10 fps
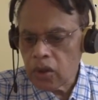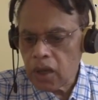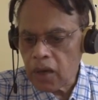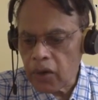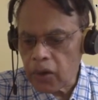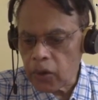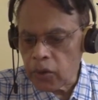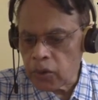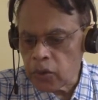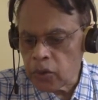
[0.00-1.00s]
how are you
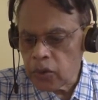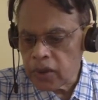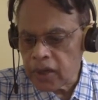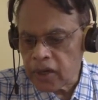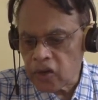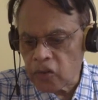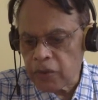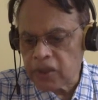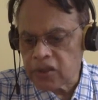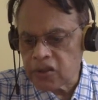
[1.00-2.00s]
going to treat these
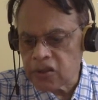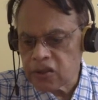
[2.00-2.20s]
patients?